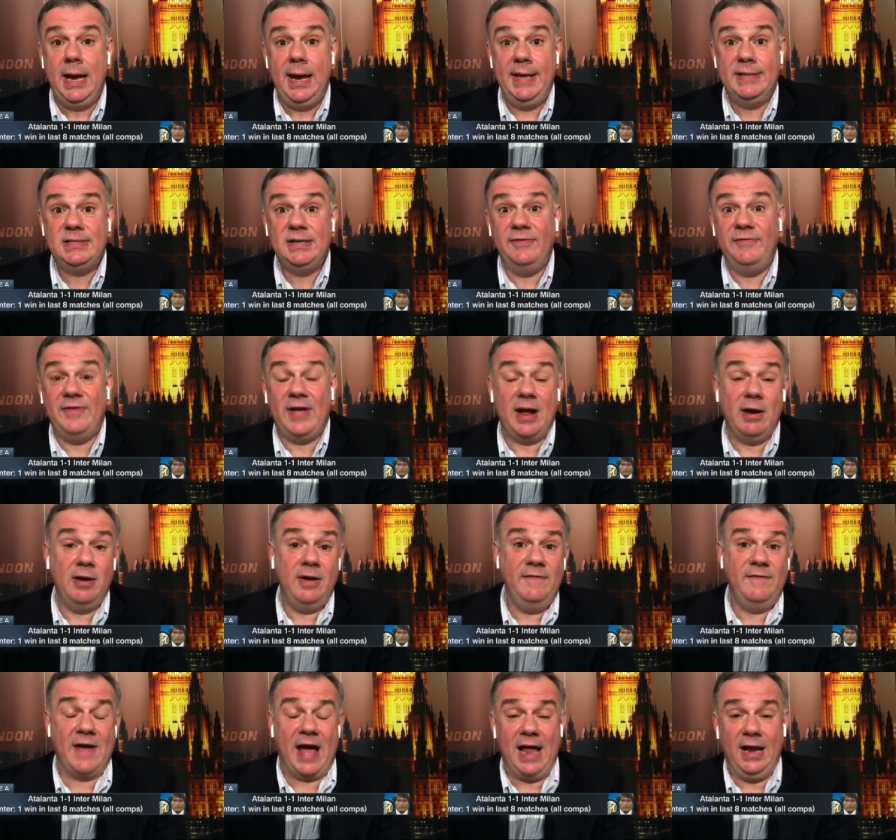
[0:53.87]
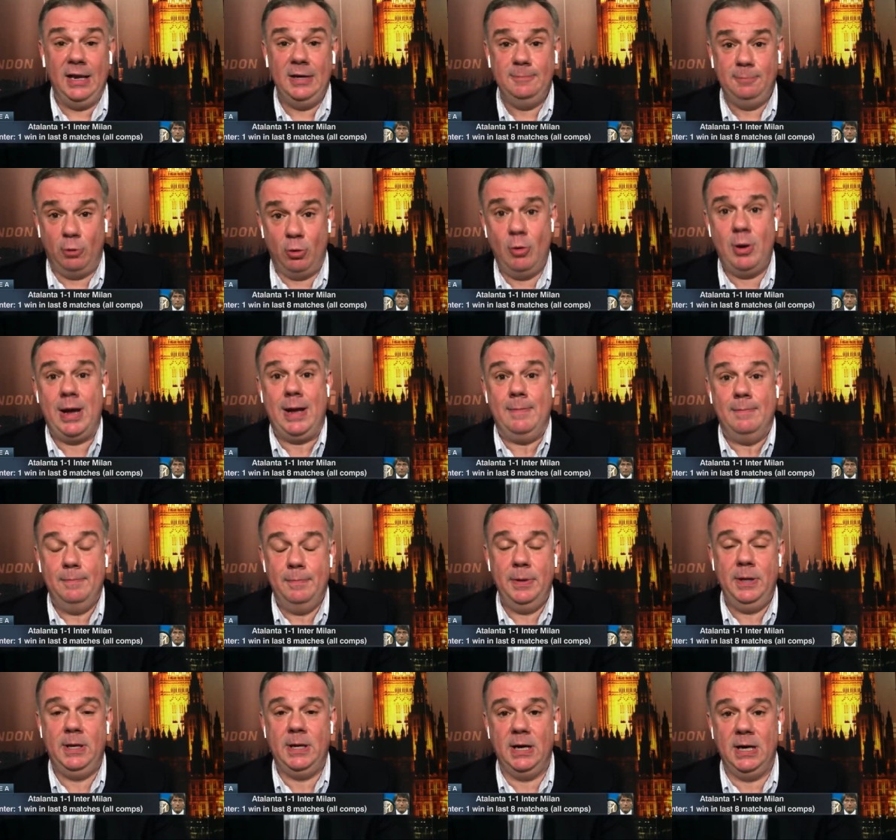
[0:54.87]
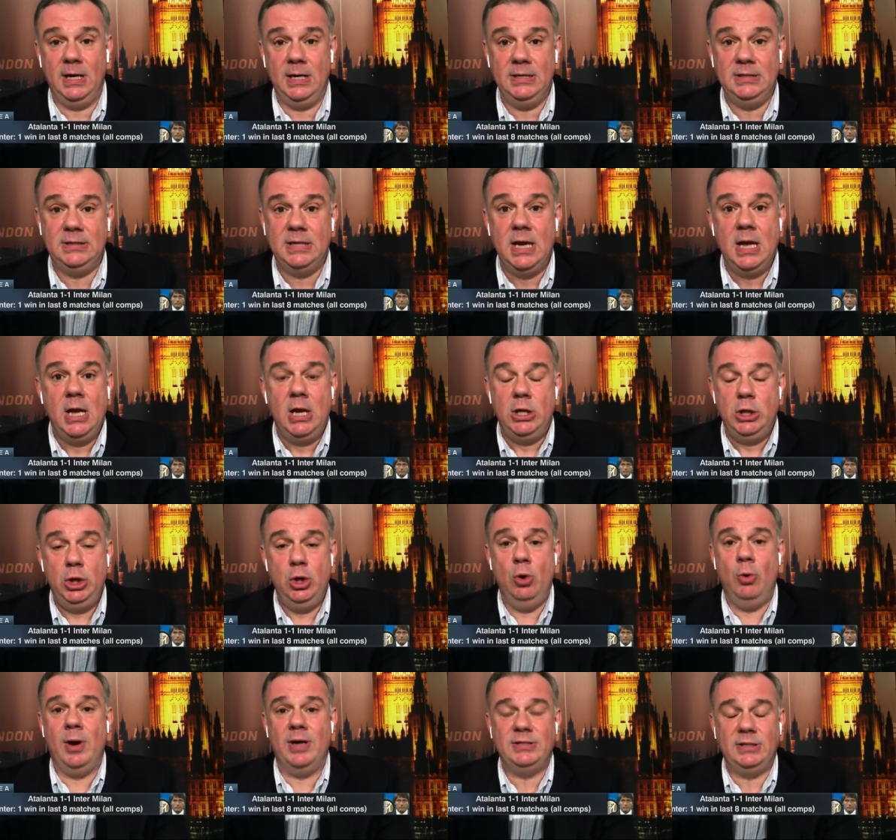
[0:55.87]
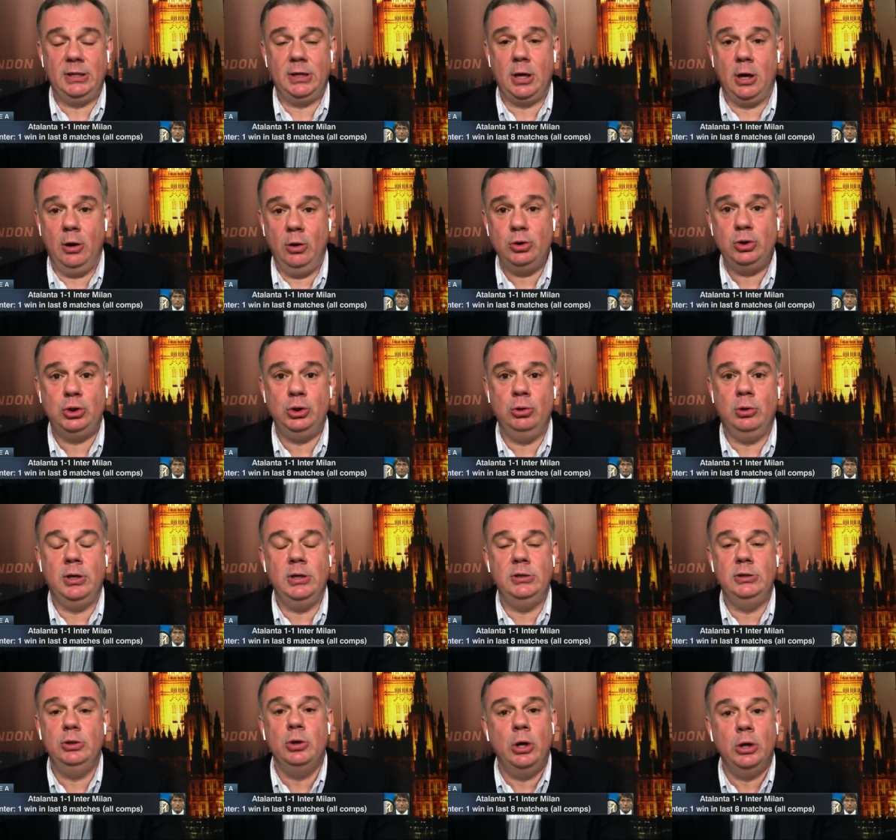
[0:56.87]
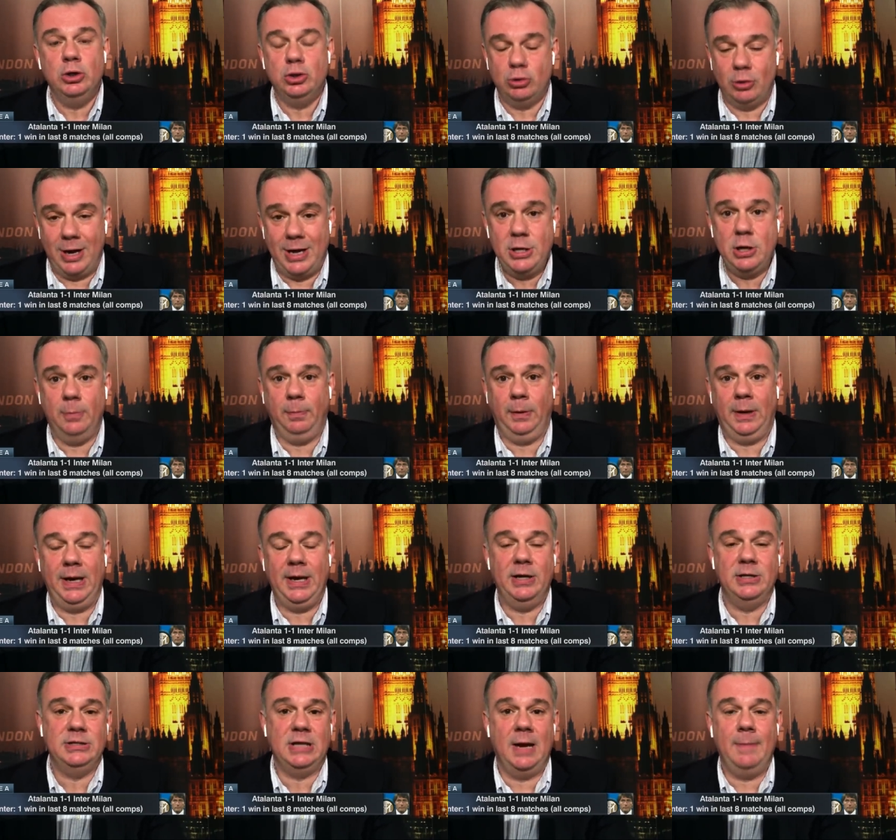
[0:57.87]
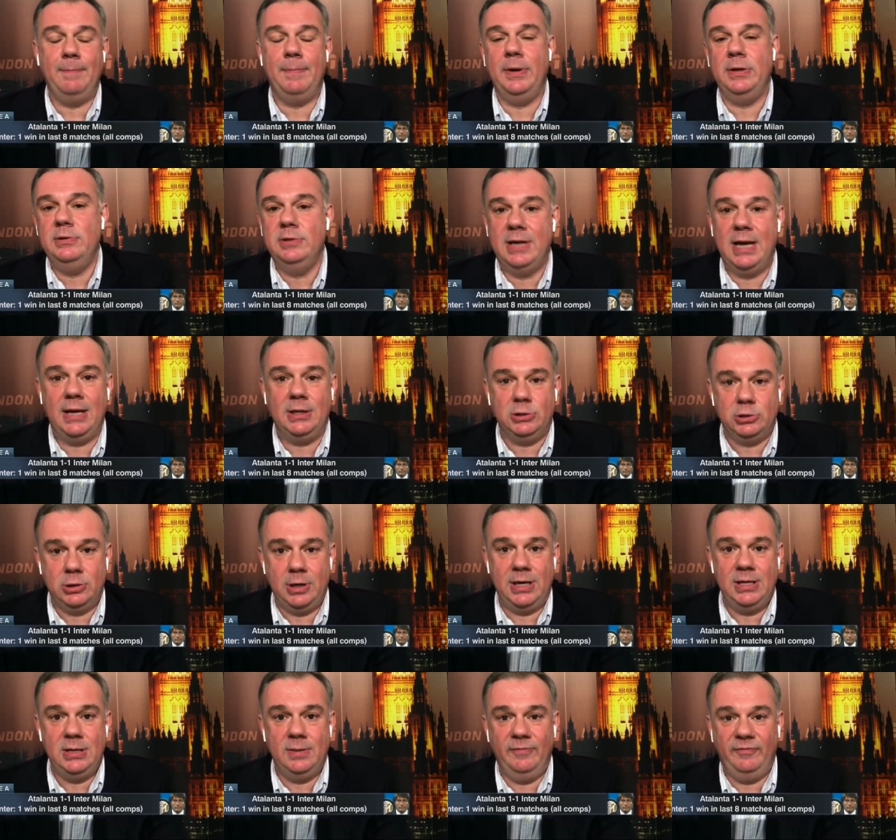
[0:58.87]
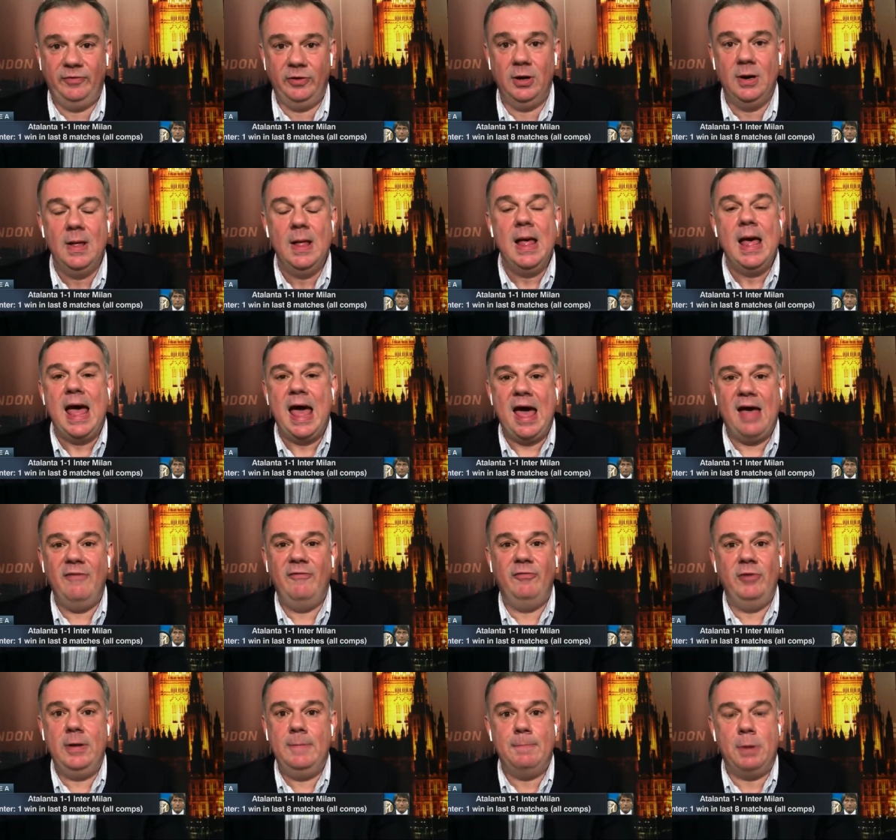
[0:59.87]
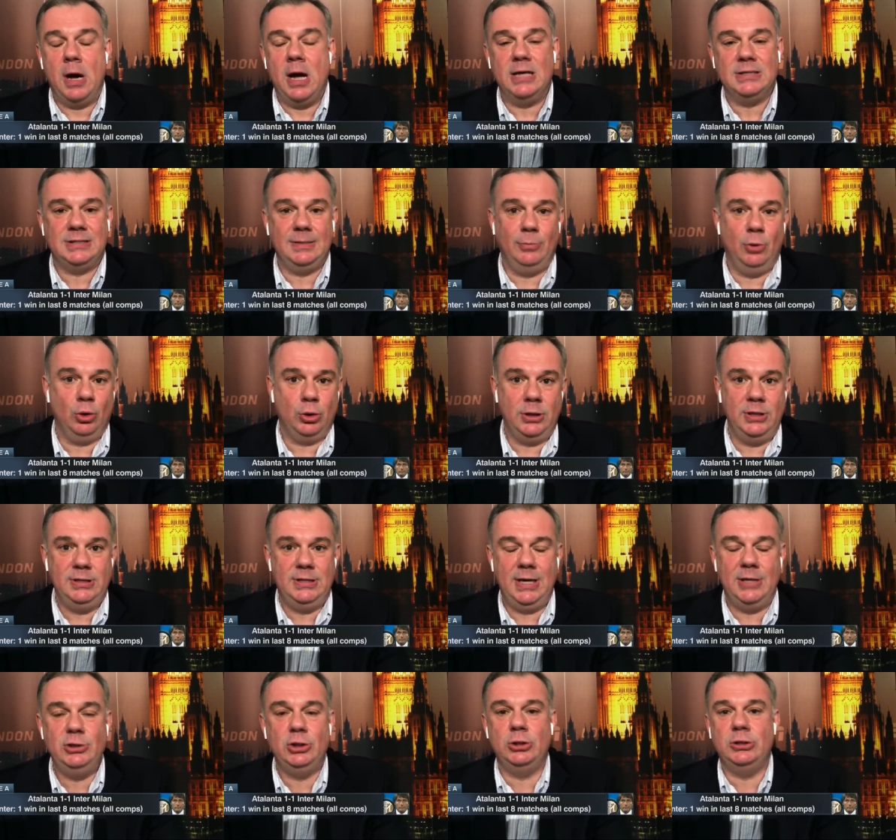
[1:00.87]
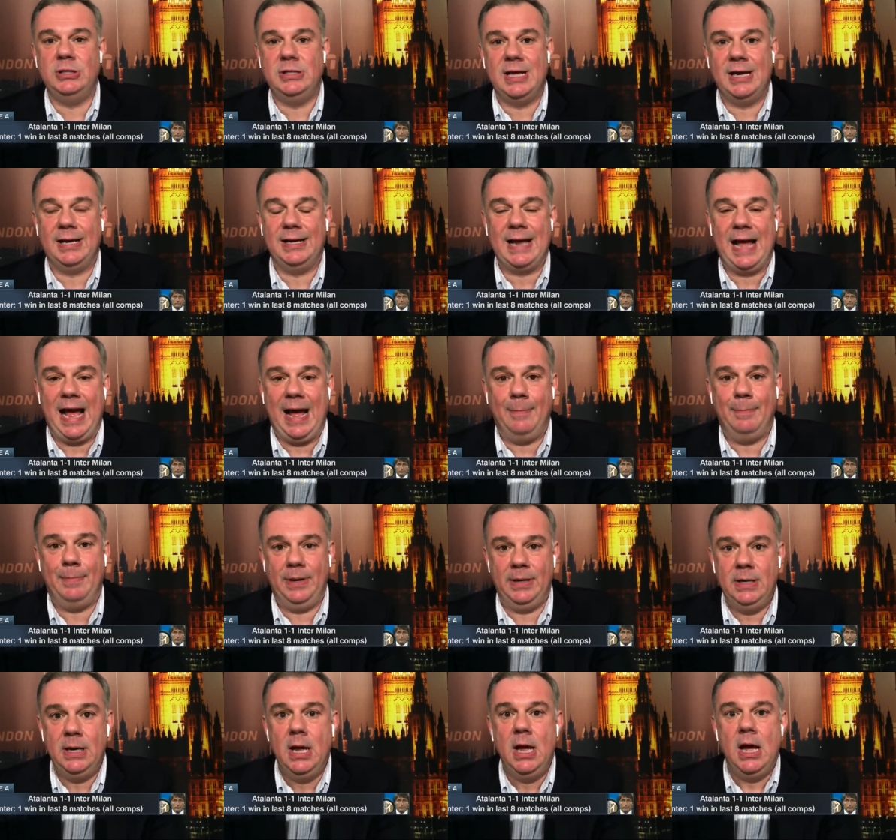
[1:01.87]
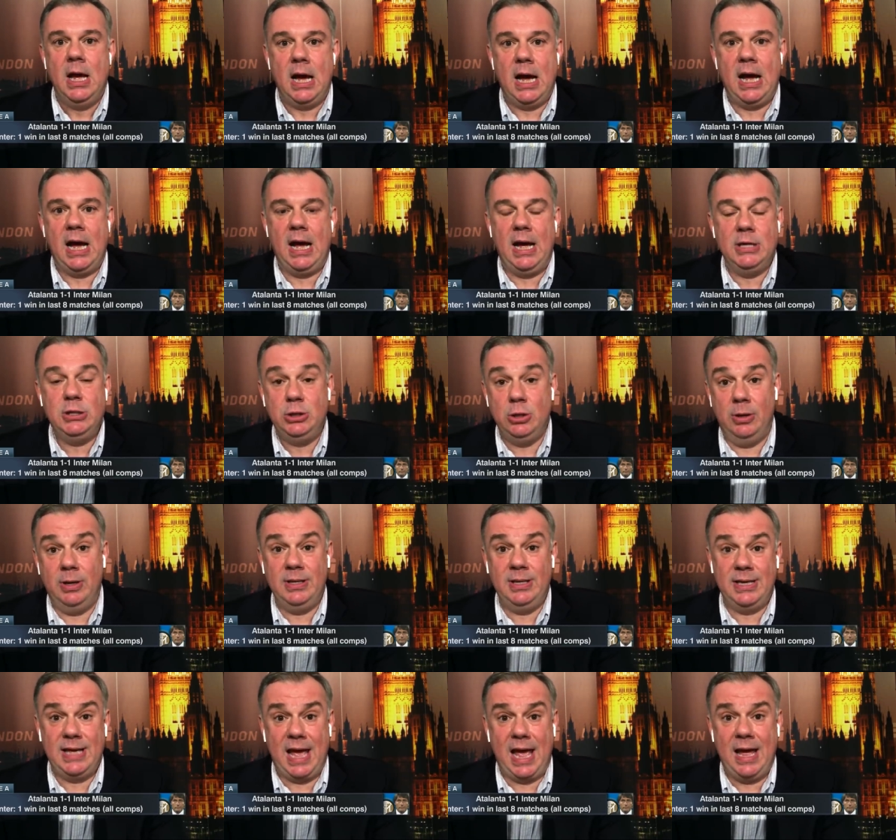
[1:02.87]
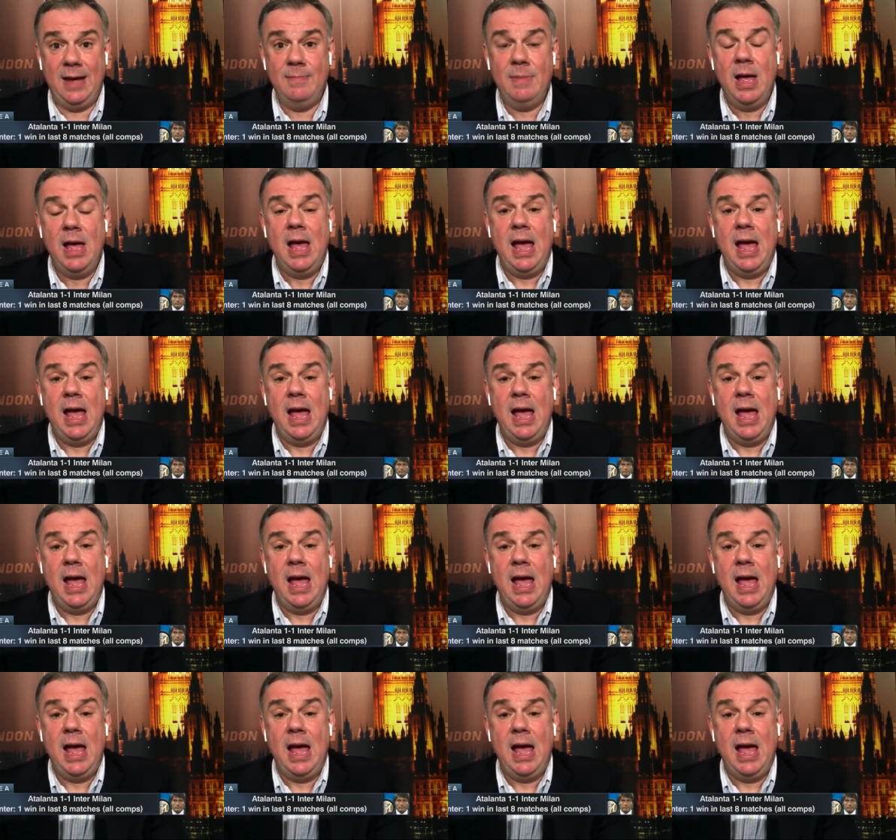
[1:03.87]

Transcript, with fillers: it's a very valid point, because you as a coach, you can you can train your players up, but you can't train them for every possible contingency that can happen uh, during the game.